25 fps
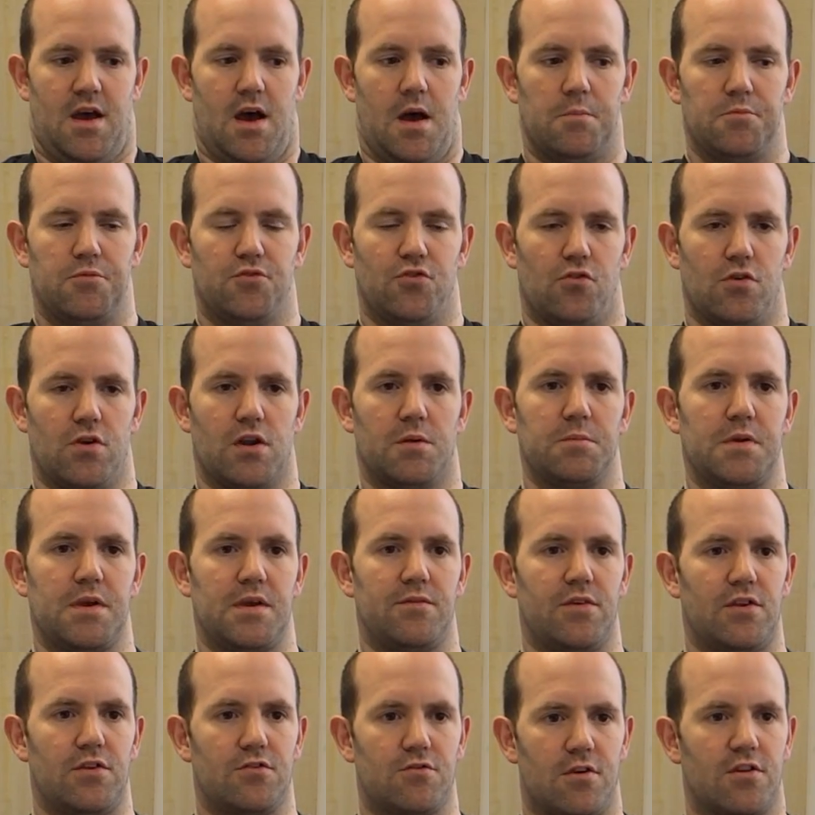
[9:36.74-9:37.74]
I'm sure it'll be
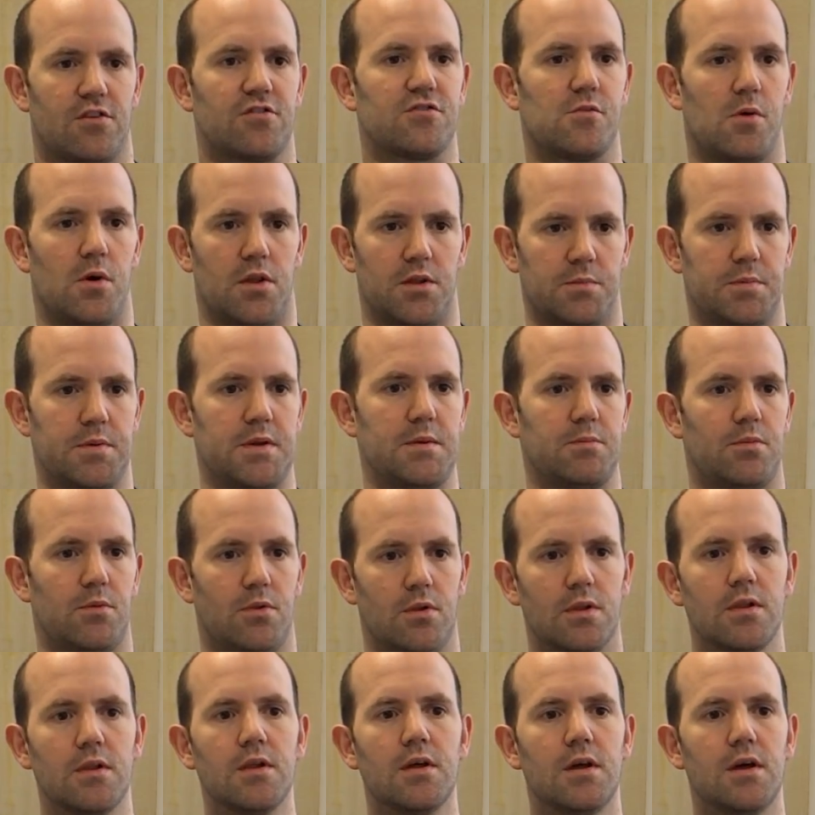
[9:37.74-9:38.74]
of interest to other people
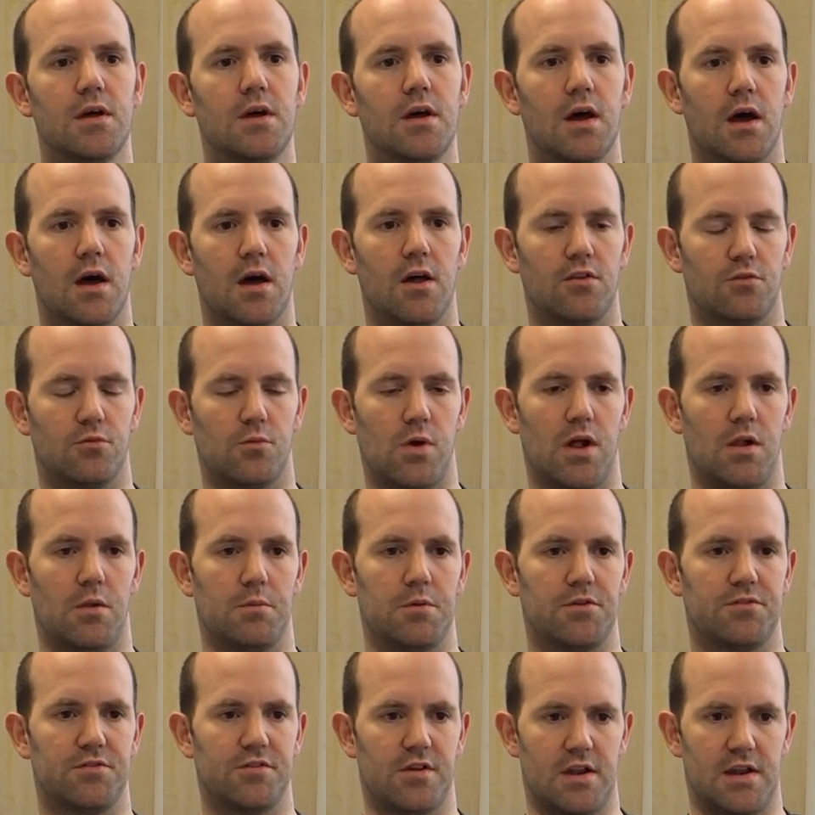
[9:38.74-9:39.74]
as well.
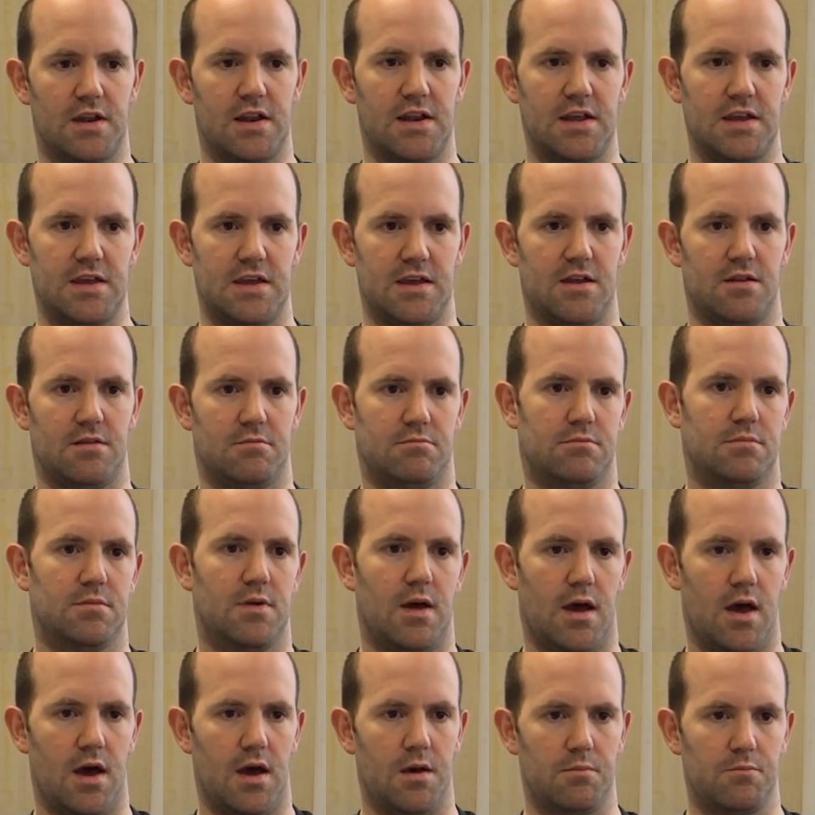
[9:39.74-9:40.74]
But certainly,
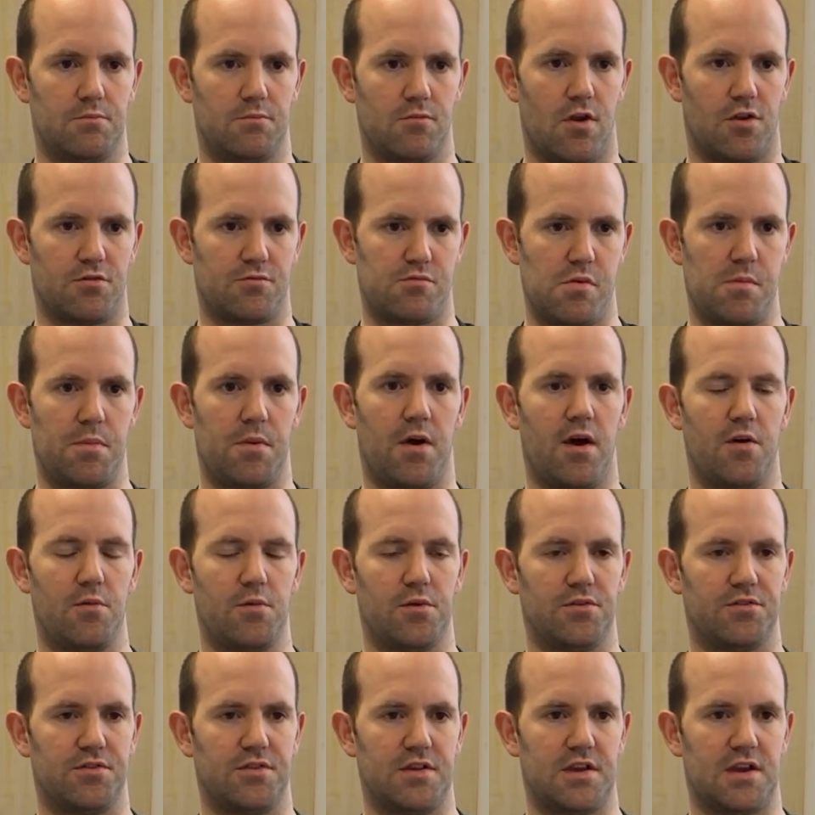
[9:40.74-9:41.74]
yeah, um, Raspberry Pi
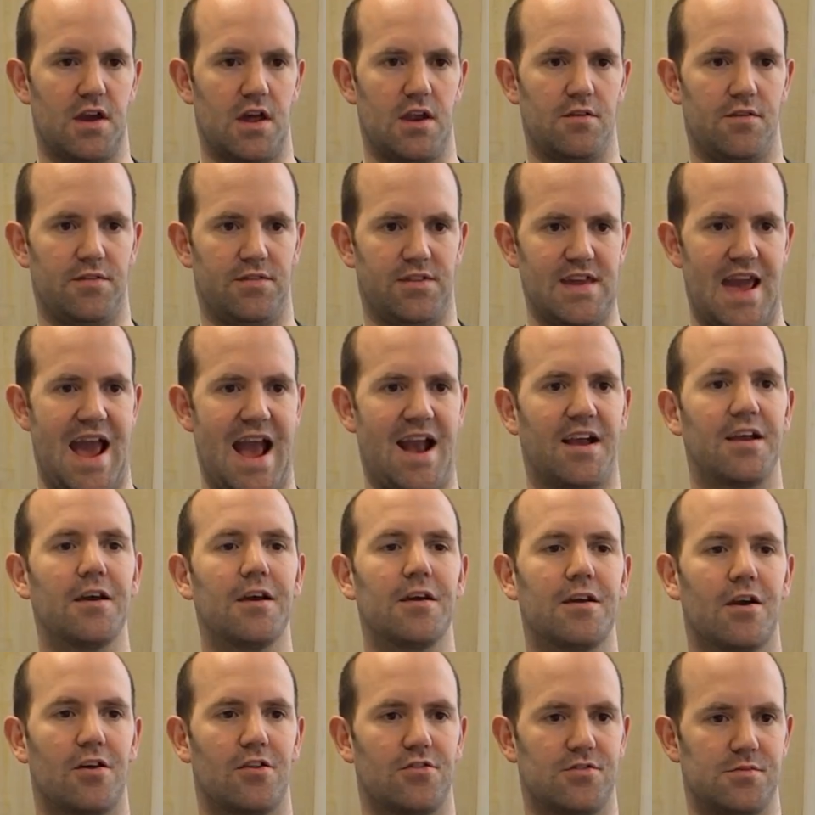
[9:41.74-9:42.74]
was the kind of the anchor
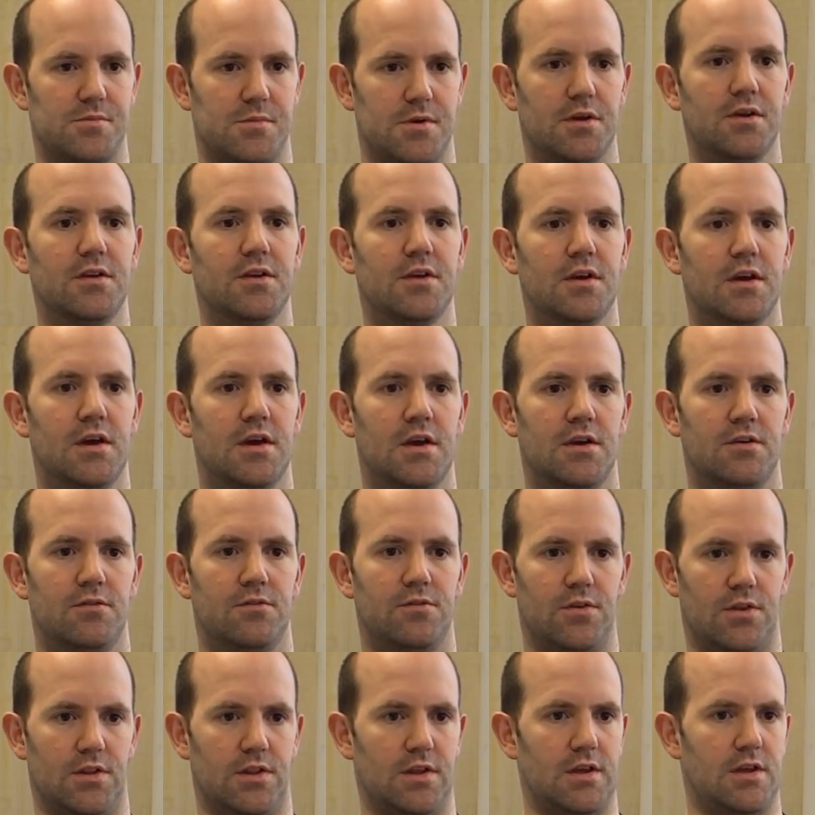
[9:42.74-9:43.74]
customer
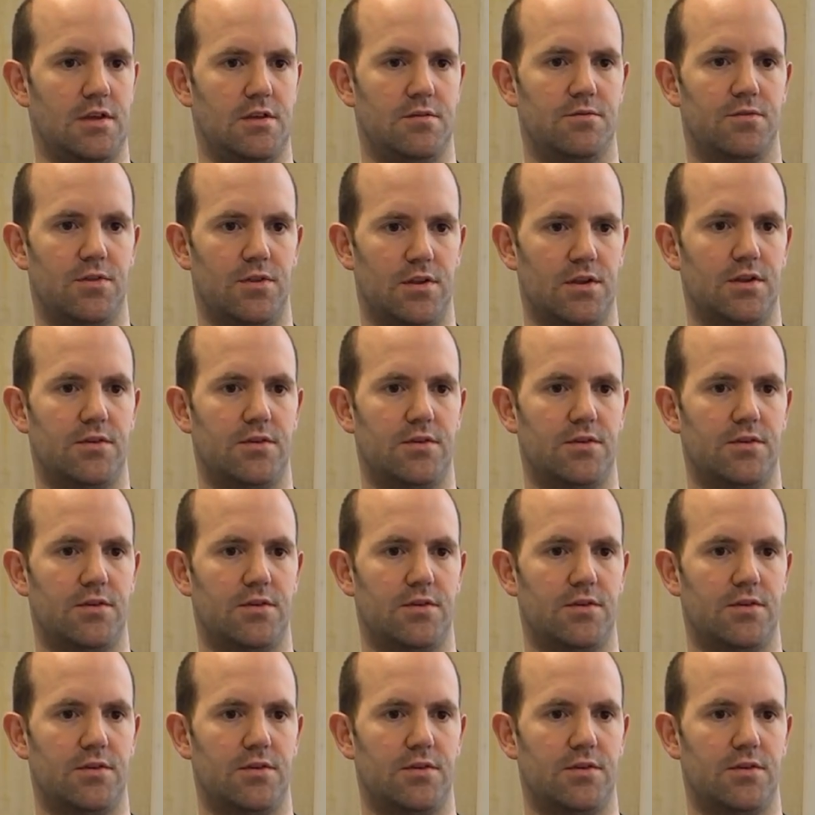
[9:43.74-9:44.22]
for the, for the